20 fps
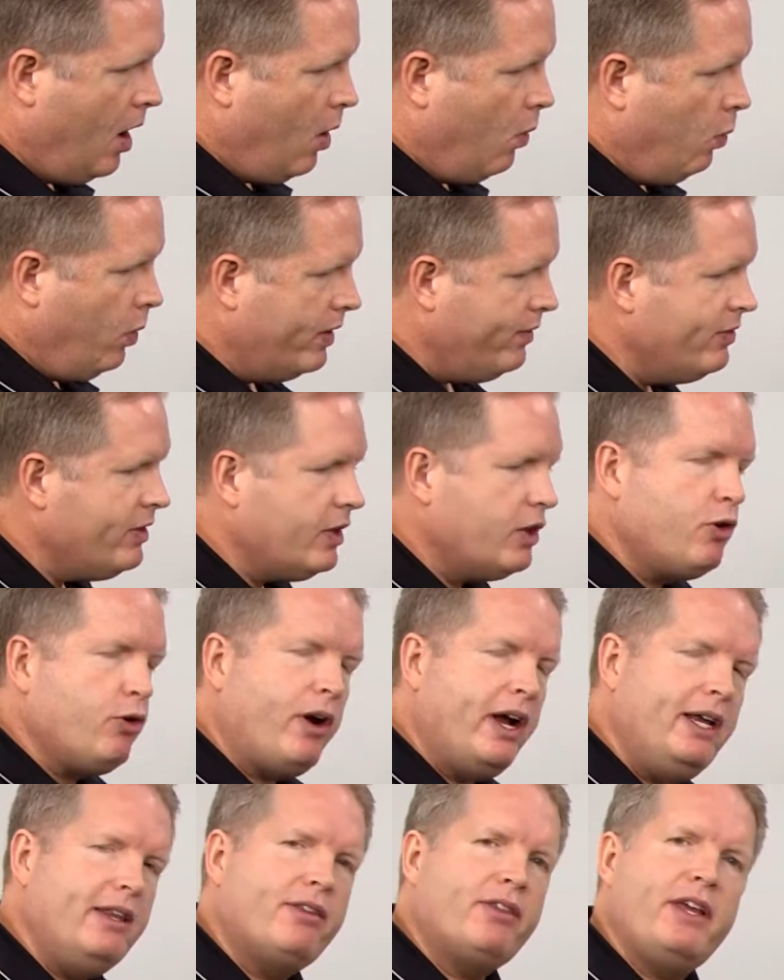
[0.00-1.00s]
One of the
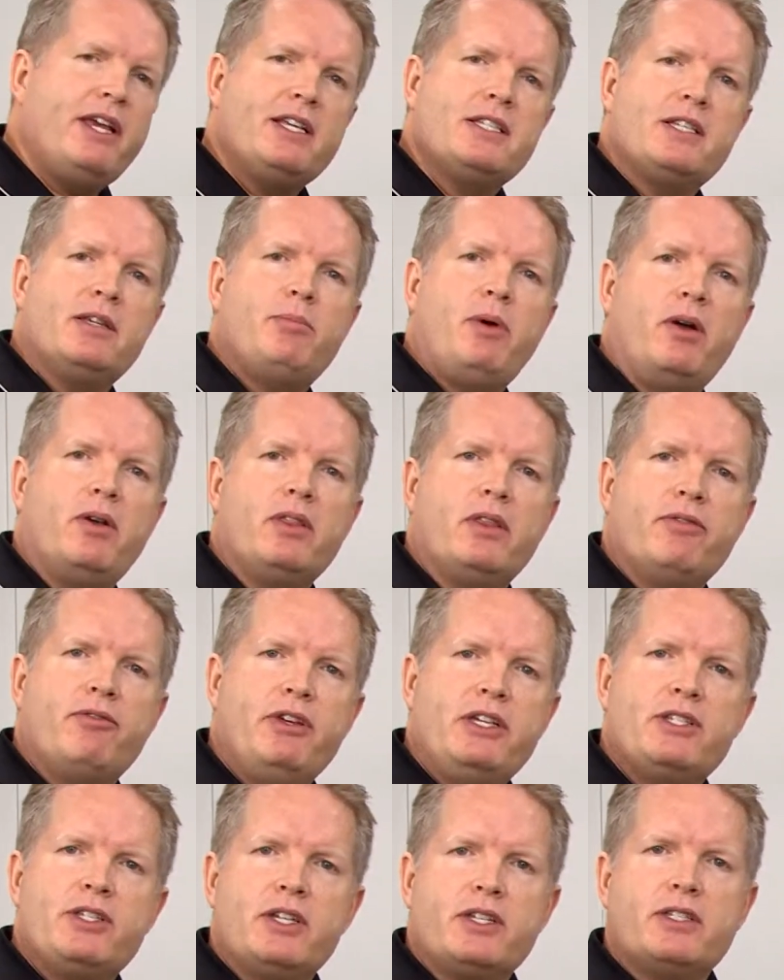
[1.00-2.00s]
great things about the
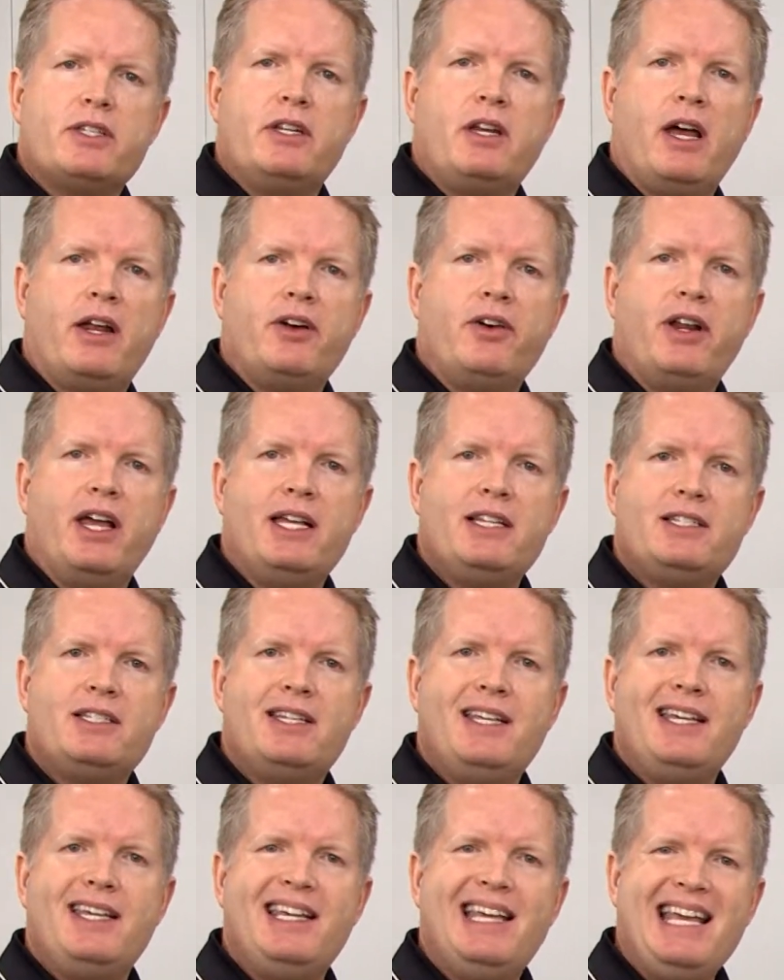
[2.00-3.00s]
V1600
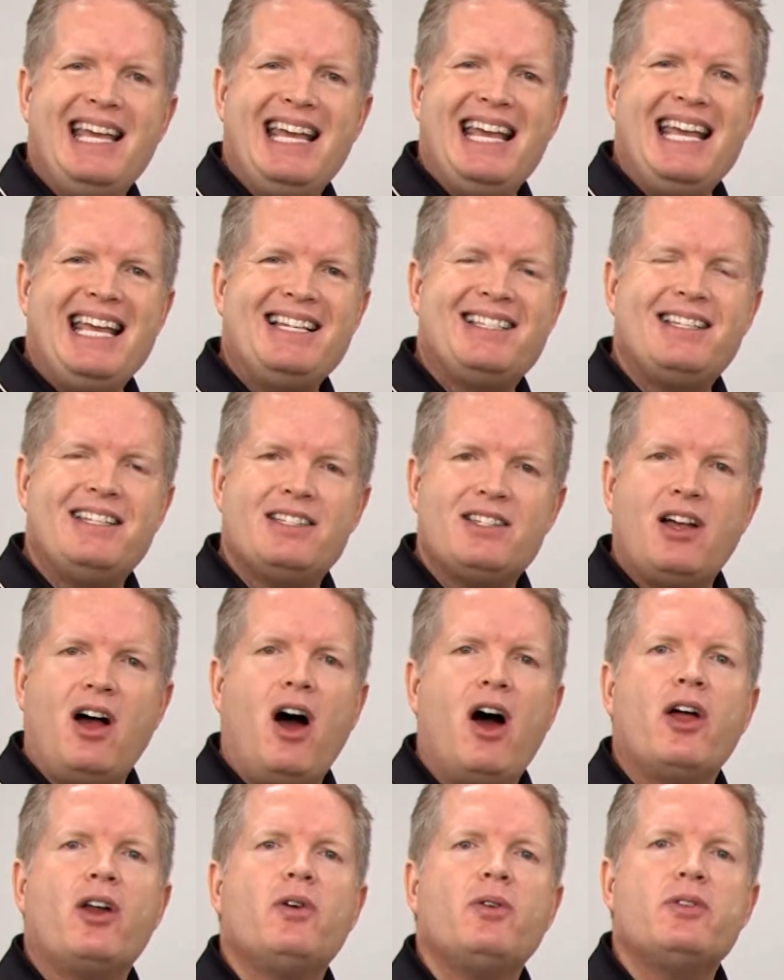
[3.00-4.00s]
HD is its
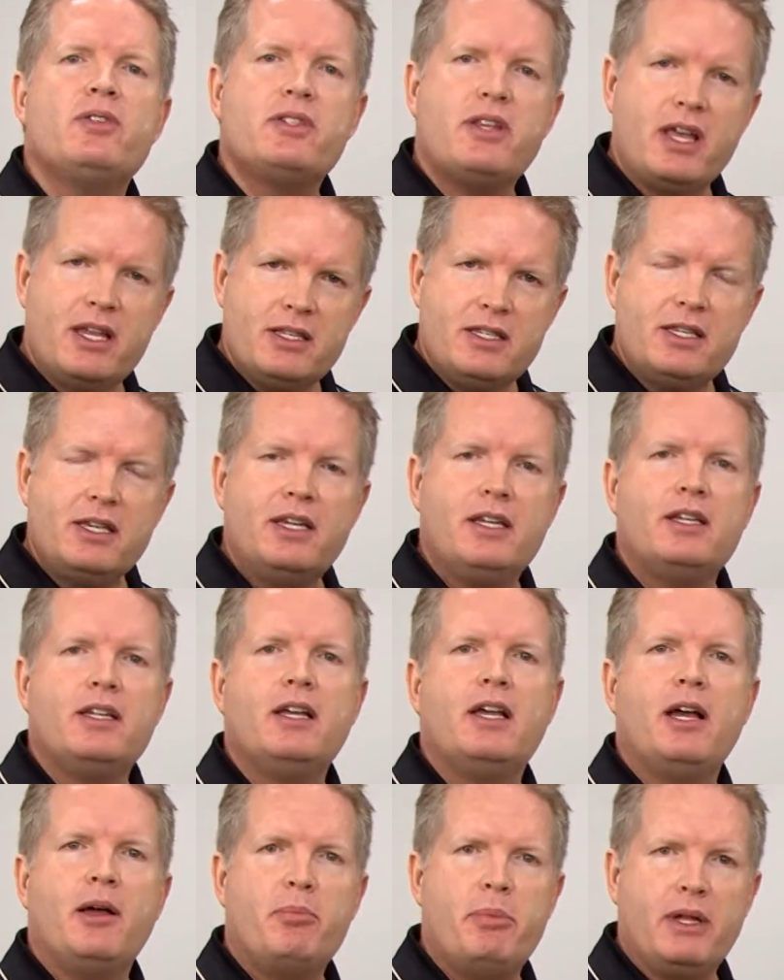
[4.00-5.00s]
auto-sensing
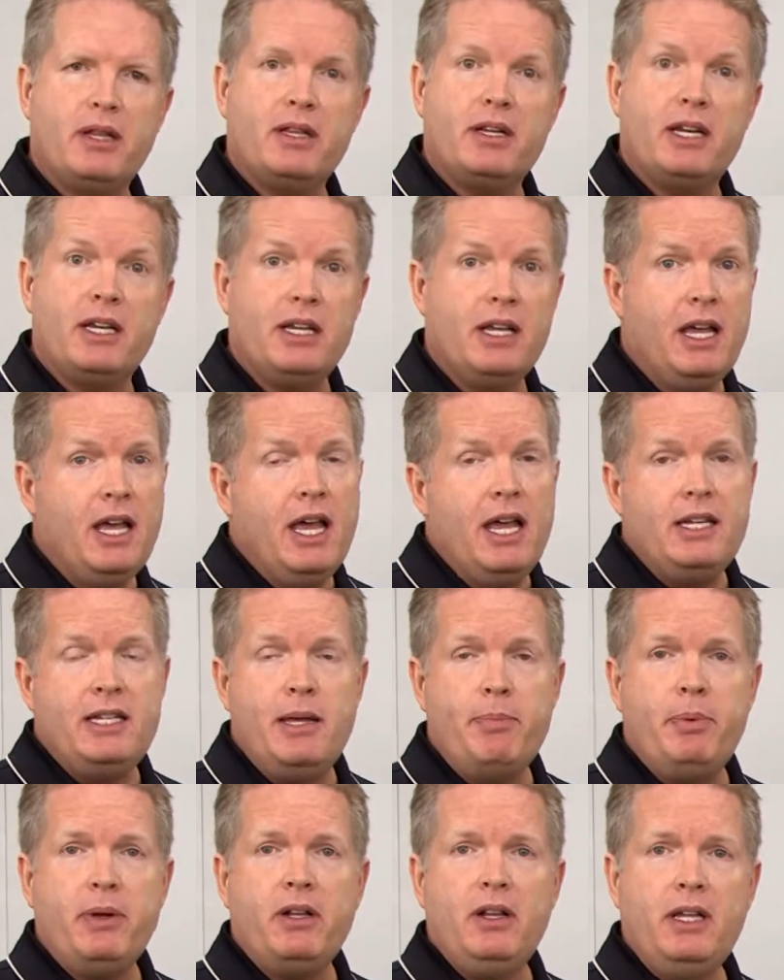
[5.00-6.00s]
ability.
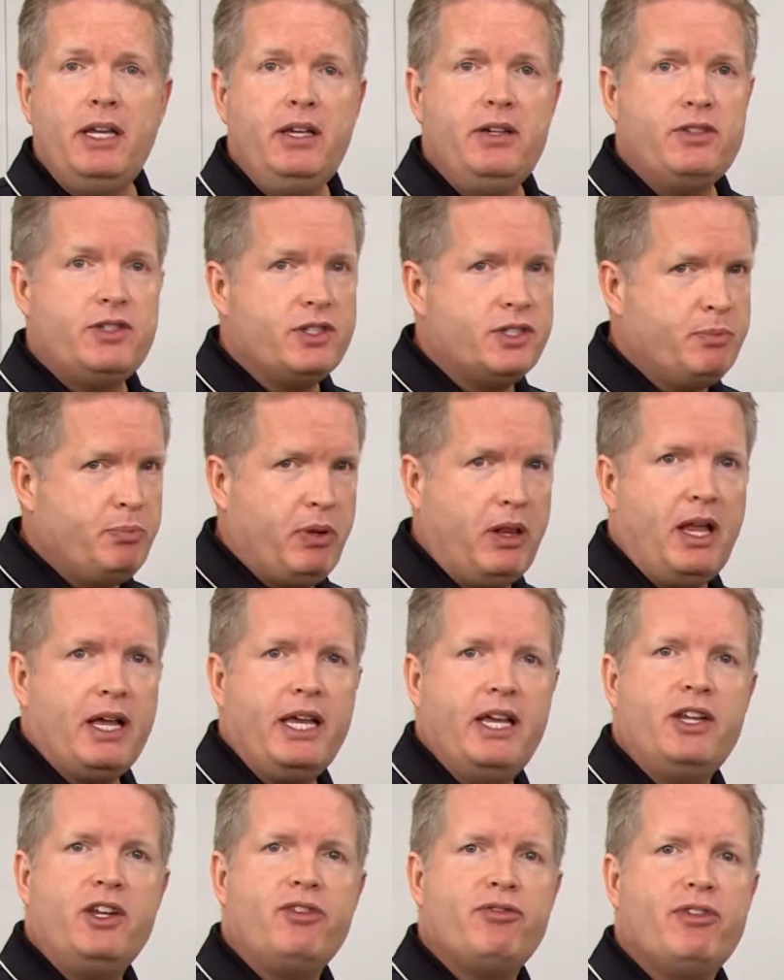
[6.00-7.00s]
Typically, you just plug
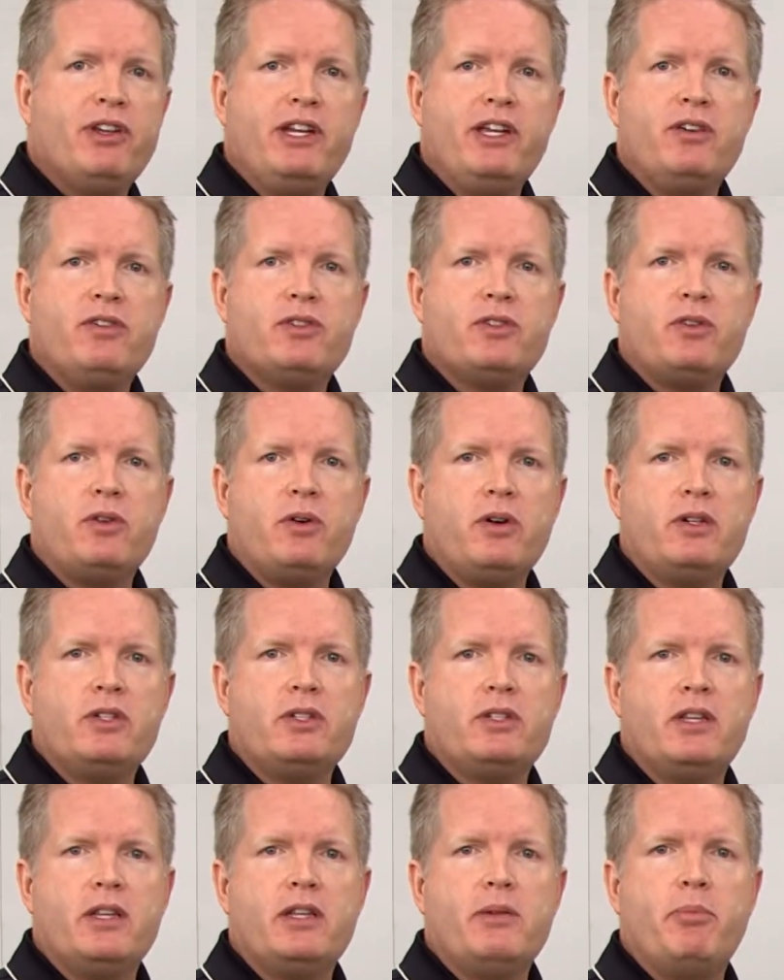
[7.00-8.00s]
in your video
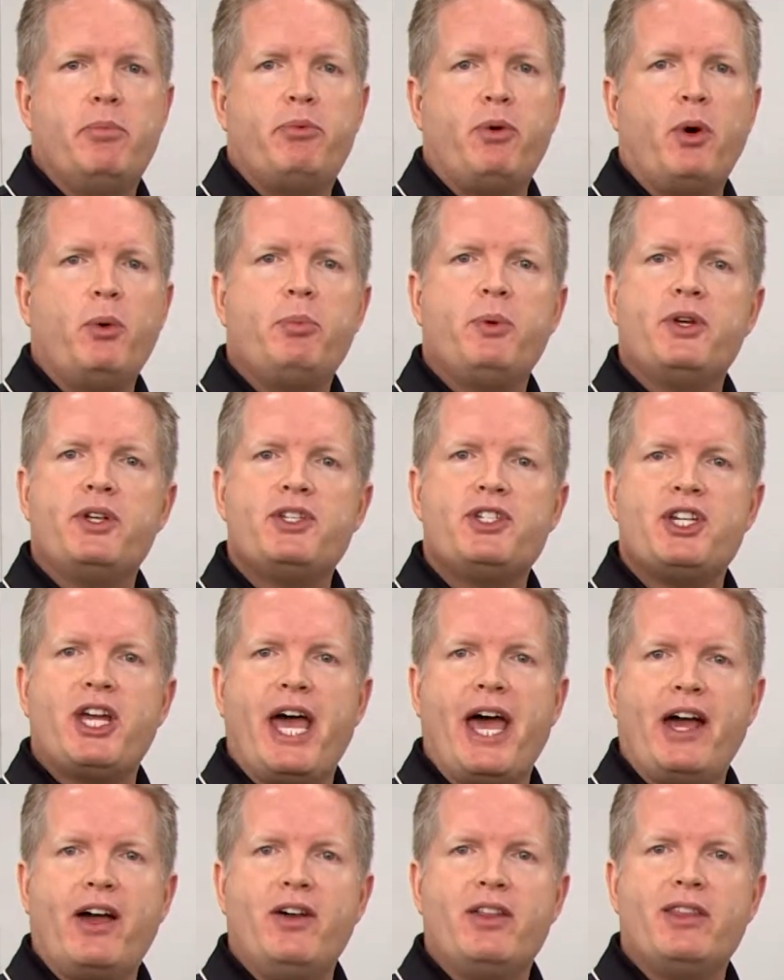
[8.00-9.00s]
source and the appropriate
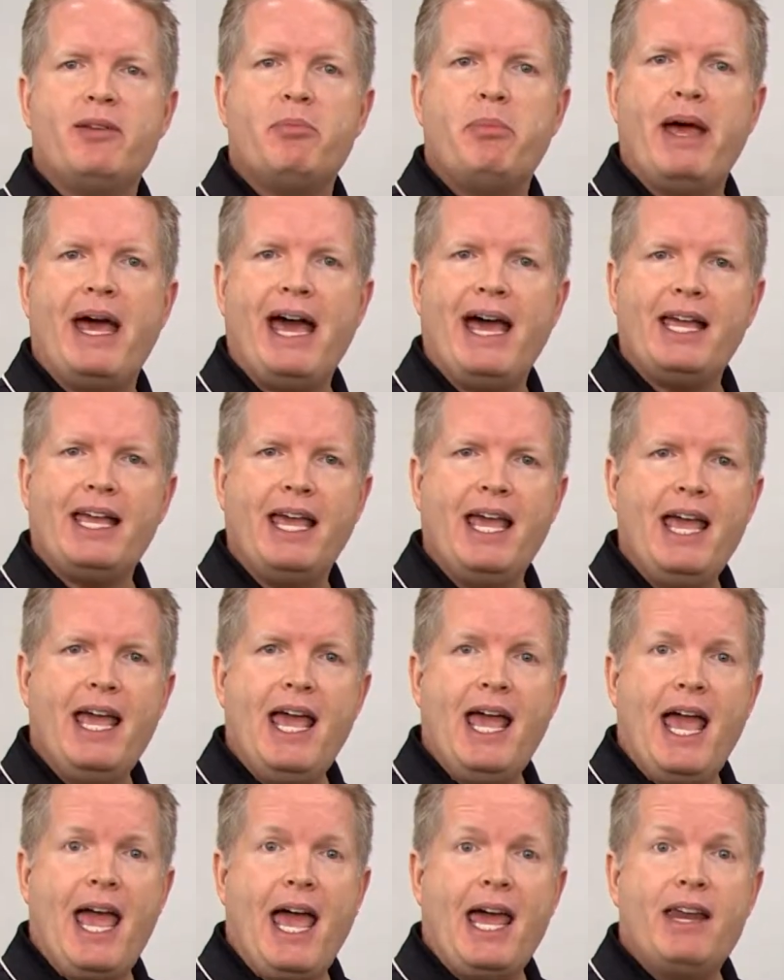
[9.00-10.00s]
jack on the back,
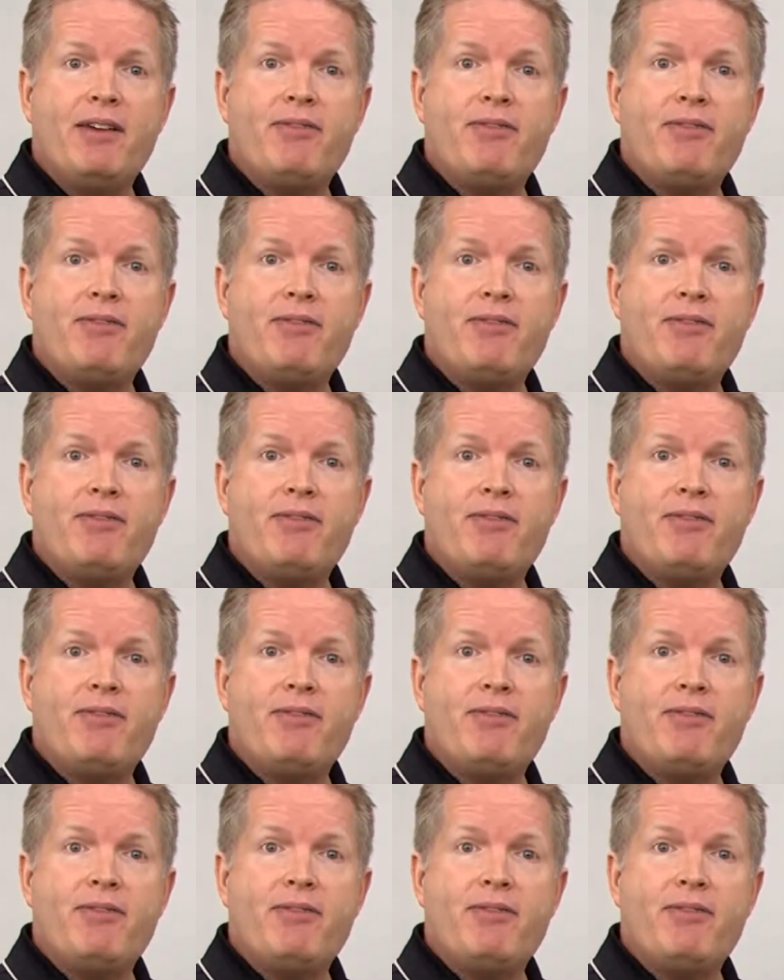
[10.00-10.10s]
and